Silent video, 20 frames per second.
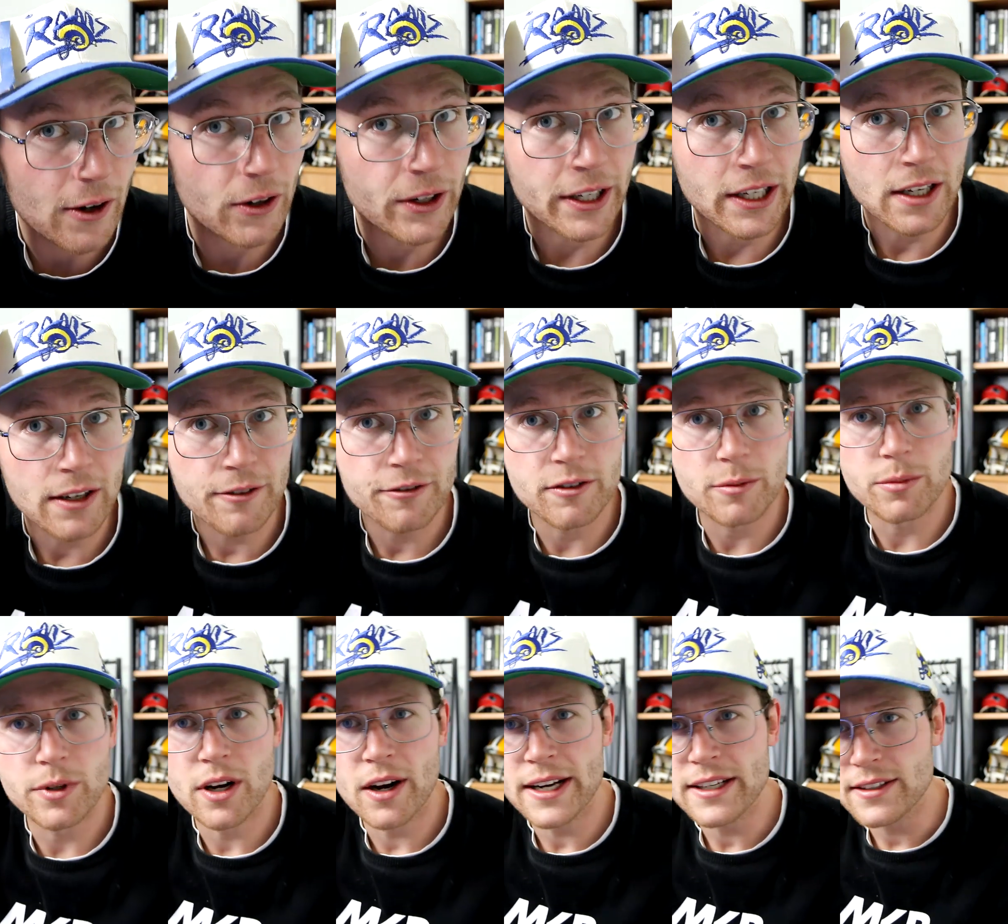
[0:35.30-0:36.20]
on here from
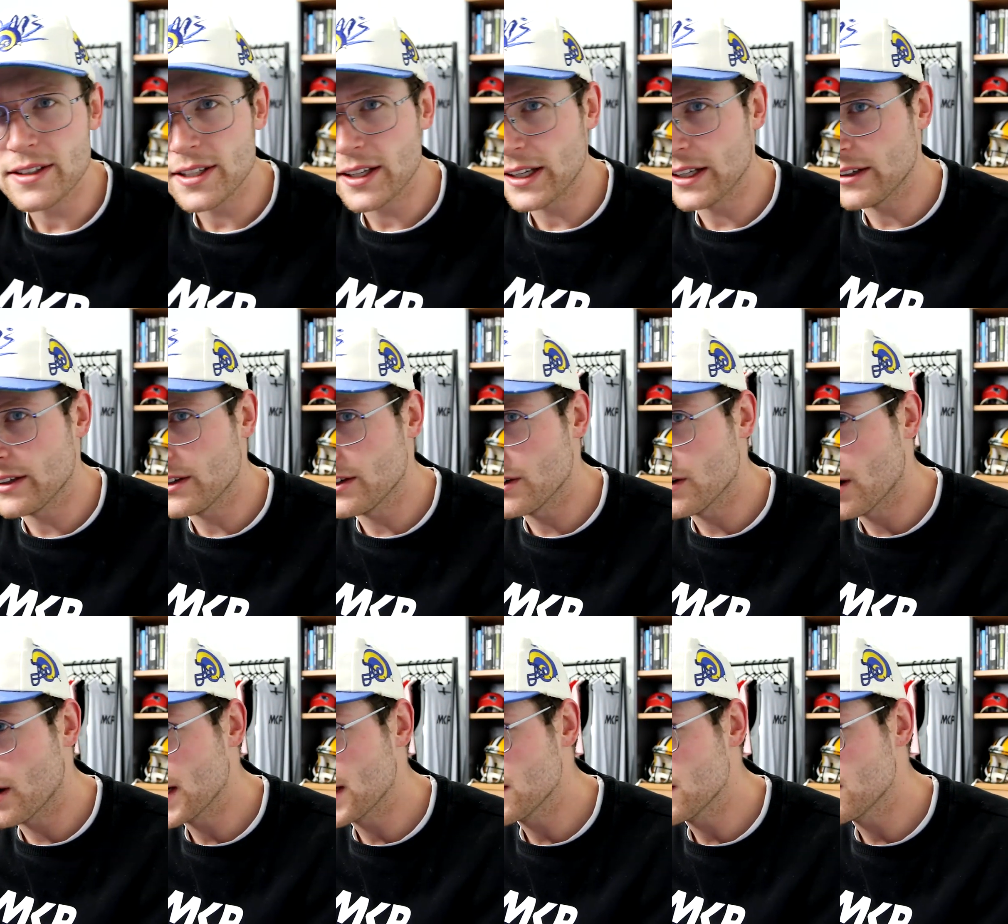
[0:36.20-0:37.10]
nineteen
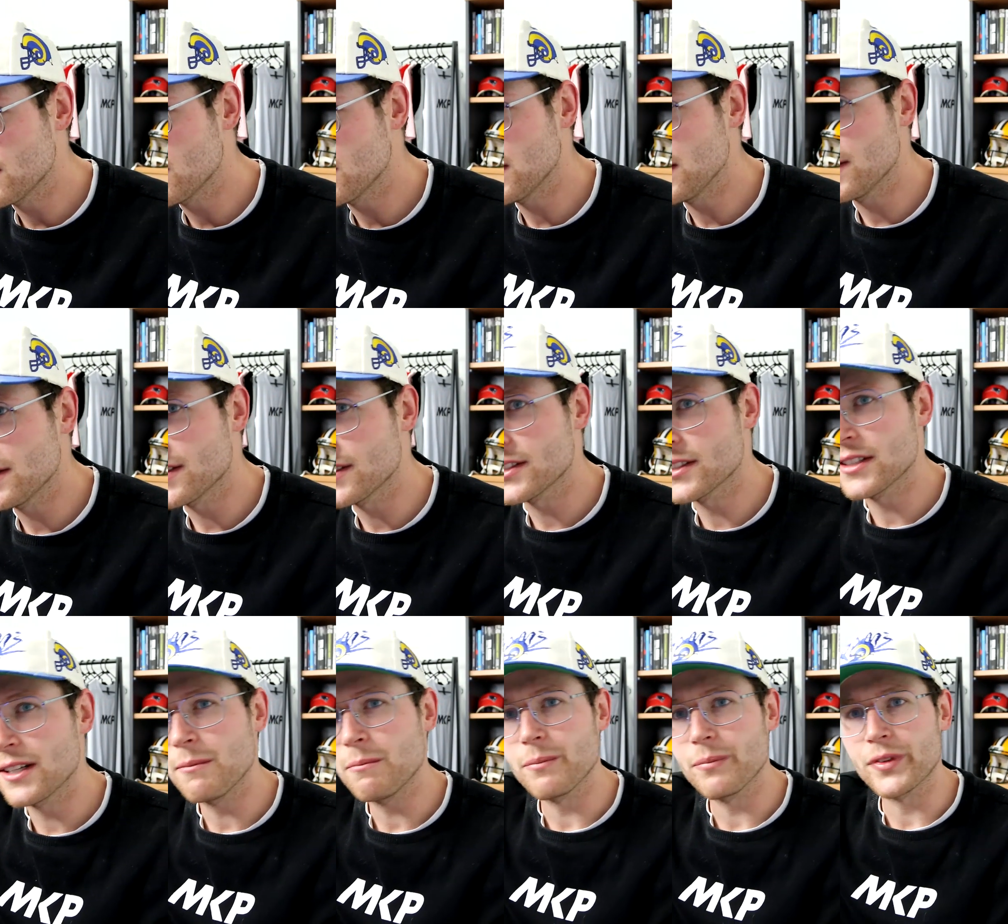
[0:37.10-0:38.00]
ninety
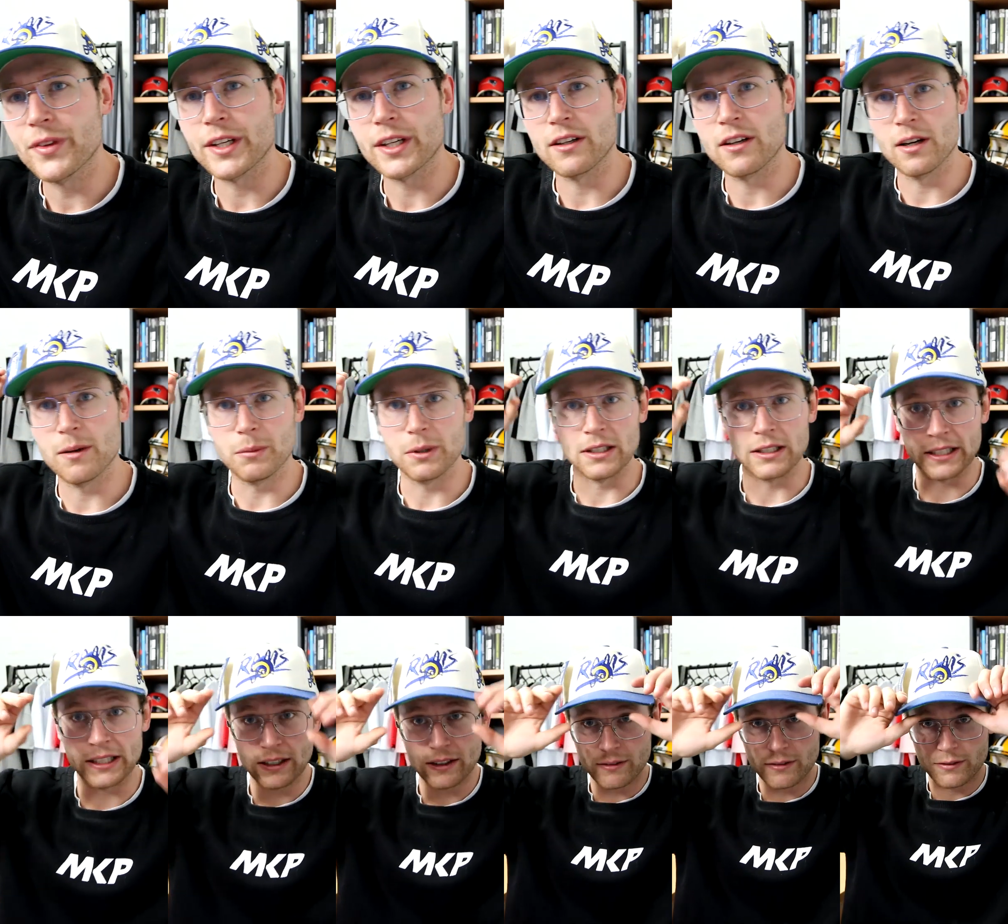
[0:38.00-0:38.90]
something, I
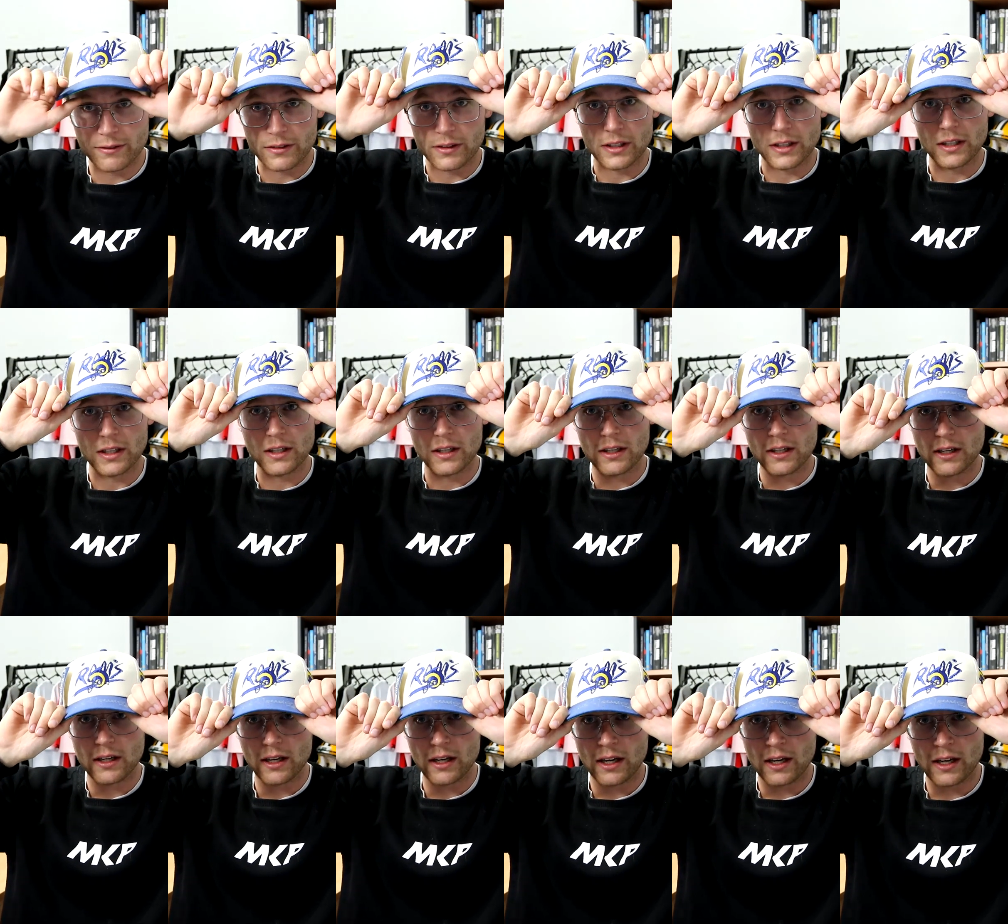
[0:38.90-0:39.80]
believe,
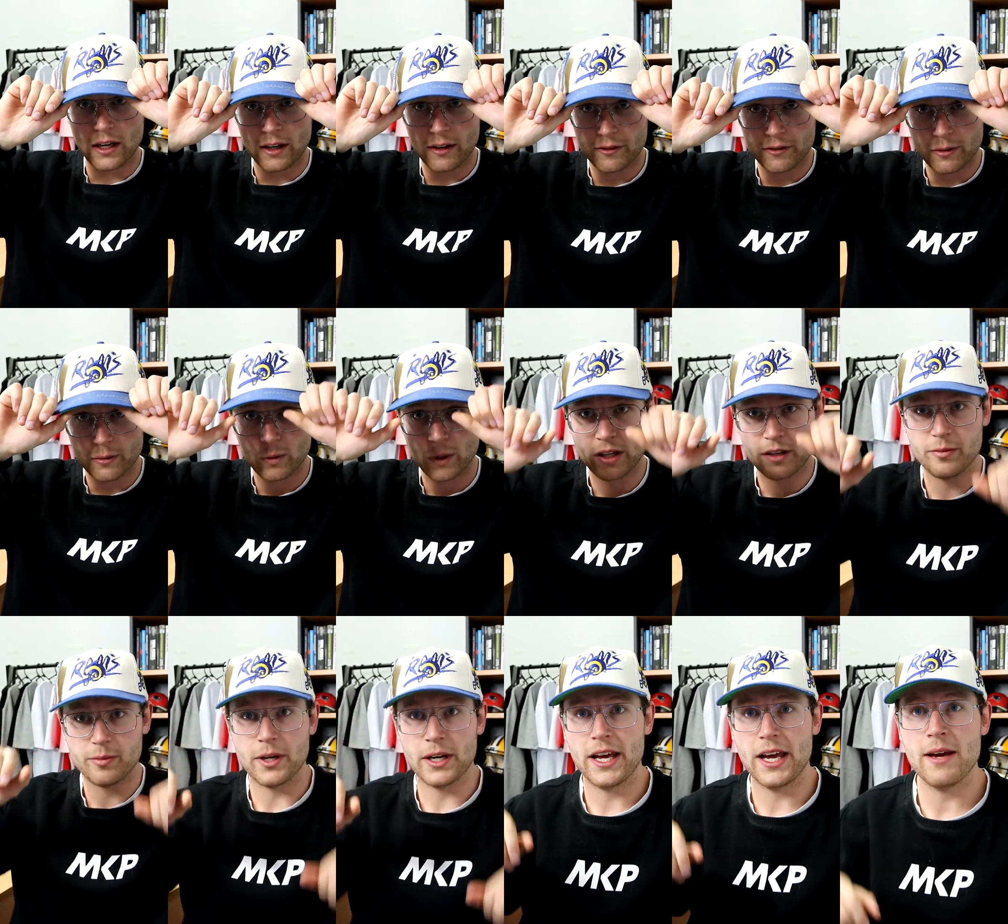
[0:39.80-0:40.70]
uh, from one of
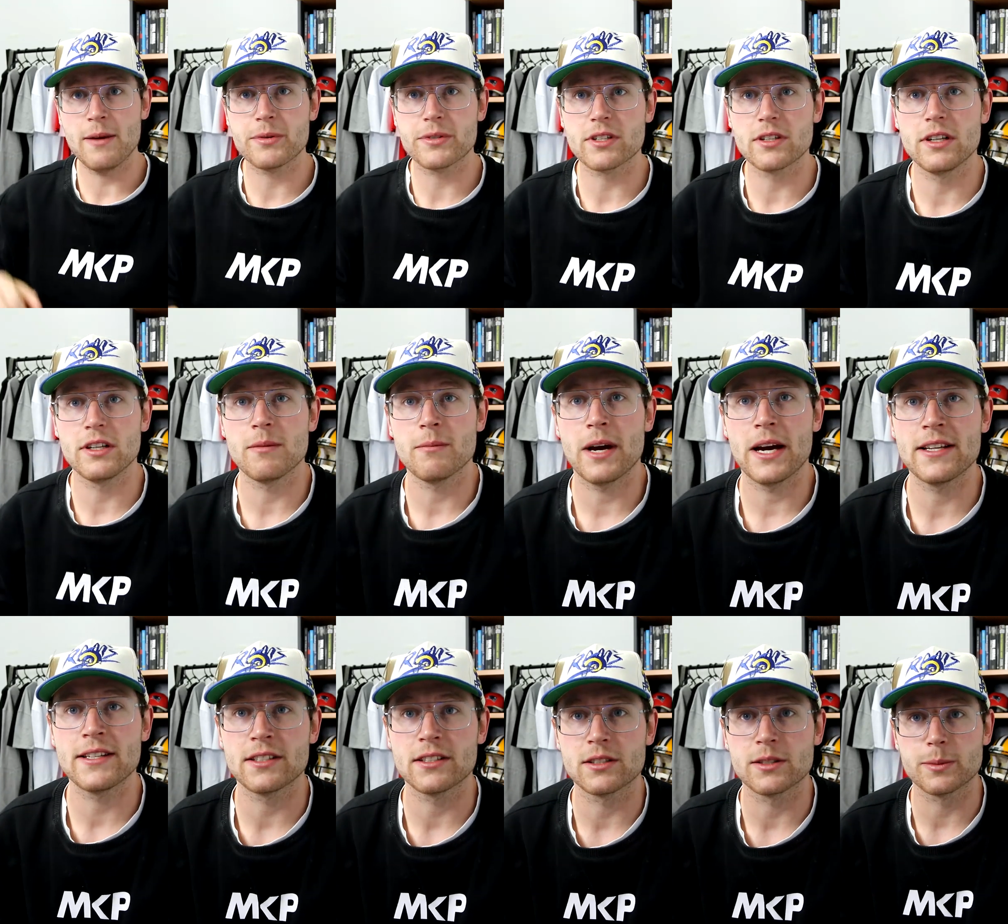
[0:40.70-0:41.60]
my absolutely
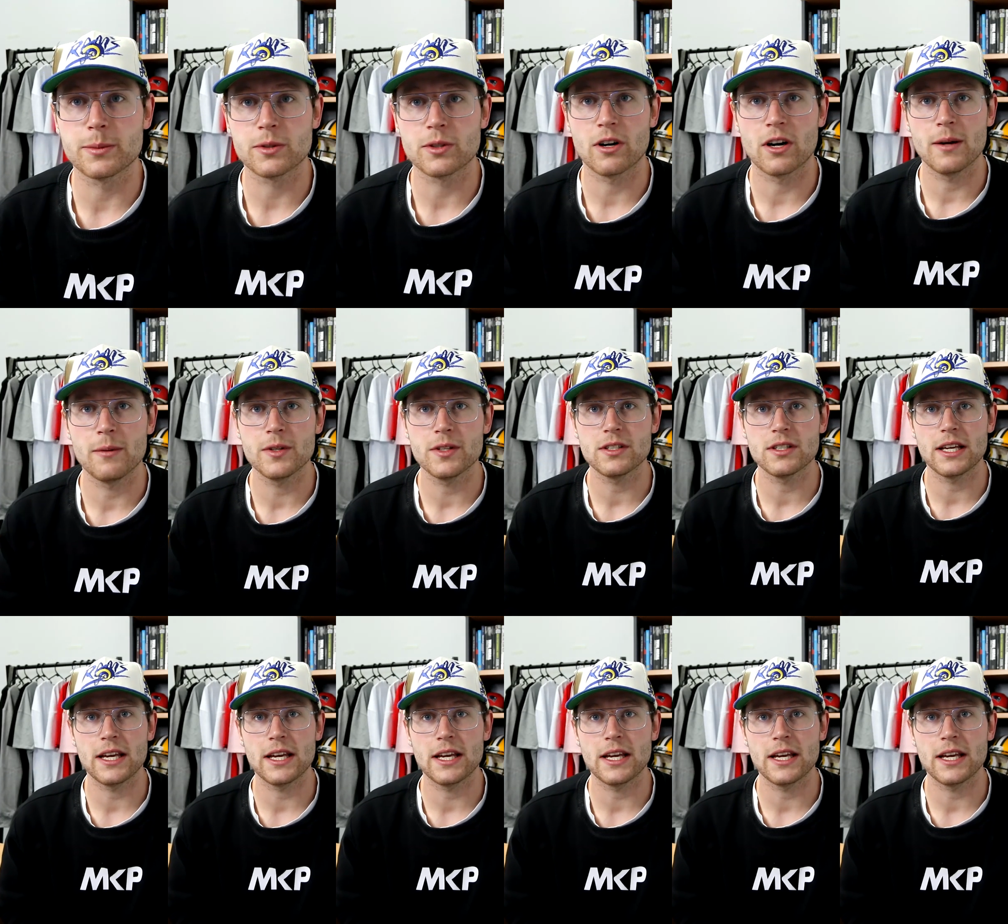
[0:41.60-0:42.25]
amazing subscribers.